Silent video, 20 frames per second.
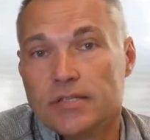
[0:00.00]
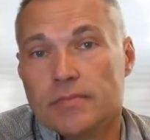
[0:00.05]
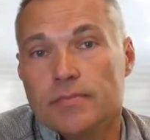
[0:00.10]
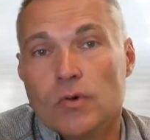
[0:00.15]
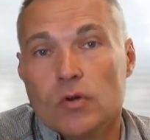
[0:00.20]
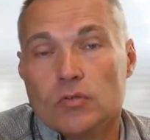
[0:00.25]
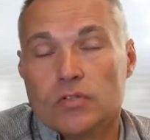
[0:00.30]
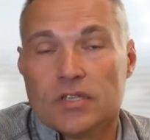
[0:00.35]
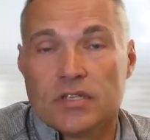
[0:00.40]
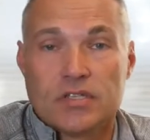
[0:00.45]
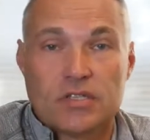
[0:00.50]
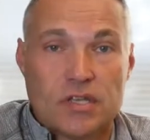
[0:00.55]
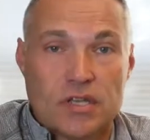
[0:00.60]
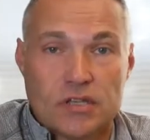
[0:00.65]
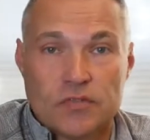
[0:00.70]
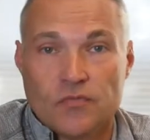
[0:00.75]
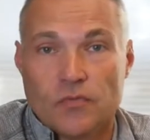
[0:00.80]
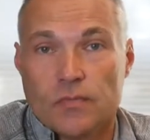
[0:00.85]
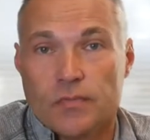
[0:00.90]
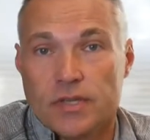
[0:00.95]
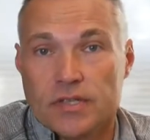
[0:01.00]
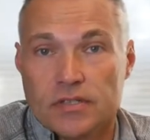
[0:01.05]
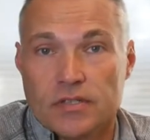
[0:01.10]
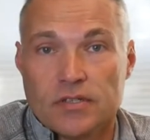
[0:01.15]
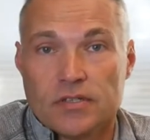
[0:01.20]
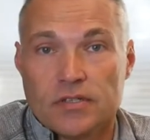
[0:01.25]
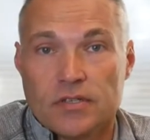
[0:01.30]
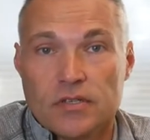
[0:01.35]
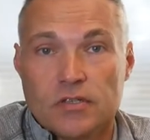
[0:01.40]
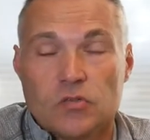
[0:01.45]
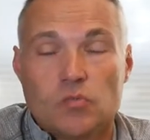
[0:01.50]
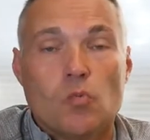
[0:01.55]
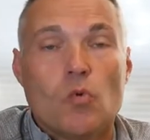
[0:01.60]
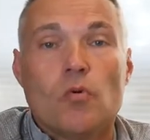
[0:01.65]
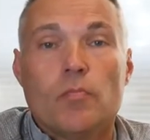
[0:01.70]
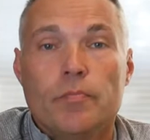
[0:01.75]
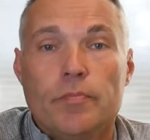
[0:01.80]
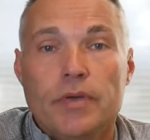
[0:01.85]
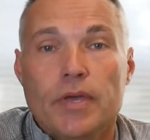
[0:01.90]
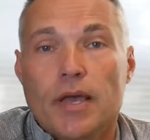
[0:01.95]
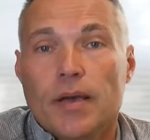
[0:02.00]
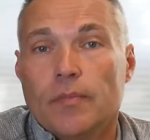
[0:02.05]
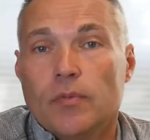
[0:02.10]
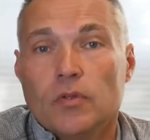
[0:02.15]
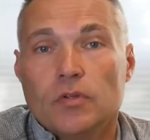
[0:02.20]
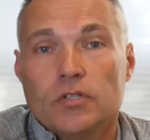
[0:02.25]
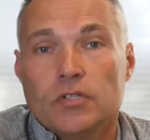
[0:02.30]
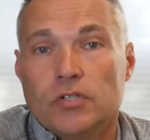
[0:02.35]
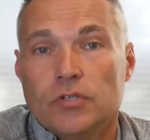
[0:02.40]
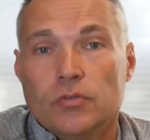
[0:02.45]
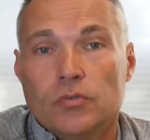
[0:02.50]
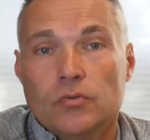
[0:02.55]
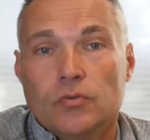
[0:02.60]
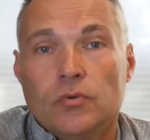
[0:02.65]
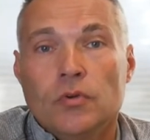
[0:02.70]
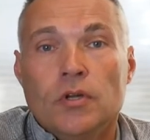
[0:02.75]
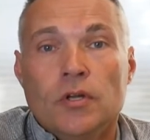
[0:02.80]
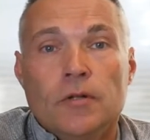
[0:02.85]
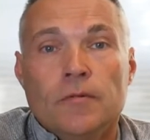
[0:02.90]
the most successful businesses won't be able to